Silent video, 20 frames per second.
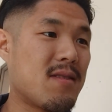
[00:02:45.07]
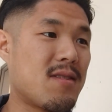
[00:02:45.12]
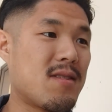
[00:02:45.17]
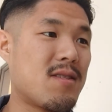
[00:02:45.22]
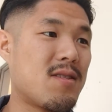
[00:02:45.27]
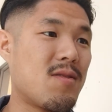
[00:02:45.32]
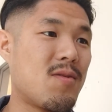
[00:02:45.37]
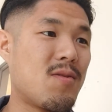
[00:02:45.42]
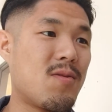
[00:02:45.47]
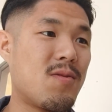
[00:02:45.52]

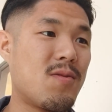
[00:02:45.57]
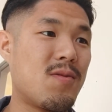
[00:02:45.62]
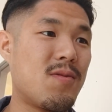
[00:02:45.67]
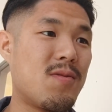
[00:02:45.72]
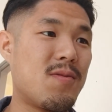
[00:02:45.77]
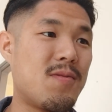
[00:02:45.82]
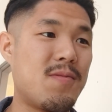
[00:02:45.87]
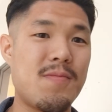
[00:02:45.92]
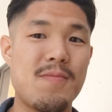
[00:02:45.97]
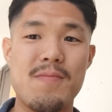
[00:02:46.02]

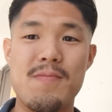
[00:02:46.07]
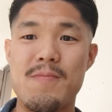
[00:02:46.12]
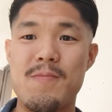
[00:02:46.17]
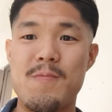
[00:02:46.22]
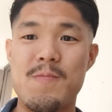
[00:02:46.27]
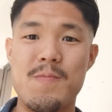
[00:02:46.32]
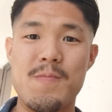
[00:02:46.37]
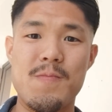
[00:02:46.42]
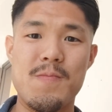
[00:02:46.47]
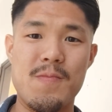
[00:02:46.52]
So
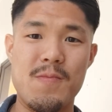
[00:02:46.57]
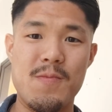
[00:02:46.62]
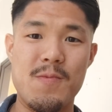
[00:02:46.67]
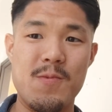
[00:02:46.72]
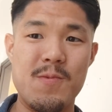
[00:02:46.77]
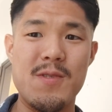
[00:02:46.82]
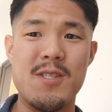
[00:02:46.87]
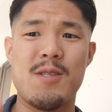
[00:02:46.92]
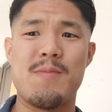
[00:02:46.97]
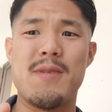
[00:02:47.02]

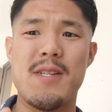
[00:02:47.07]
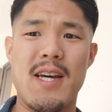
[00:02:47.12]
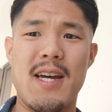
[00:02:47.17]
wish me